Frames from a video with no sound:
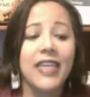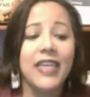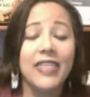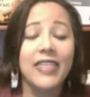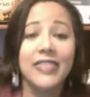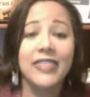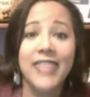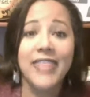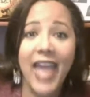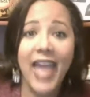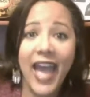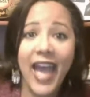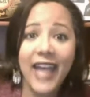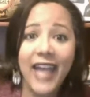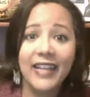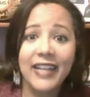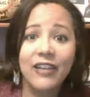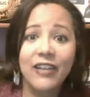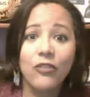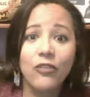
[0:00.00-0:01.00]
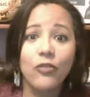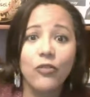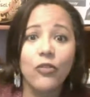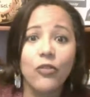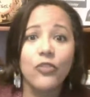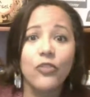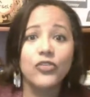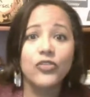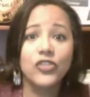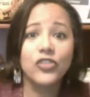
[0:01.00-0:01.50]
that
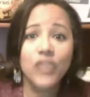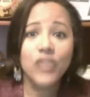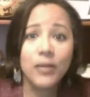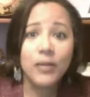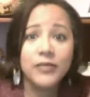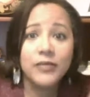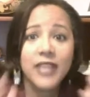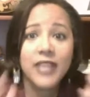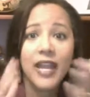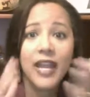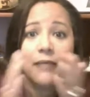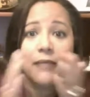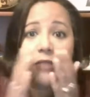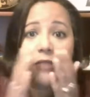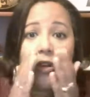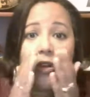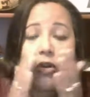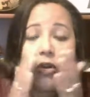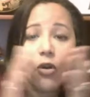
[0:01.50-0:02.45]
sometimes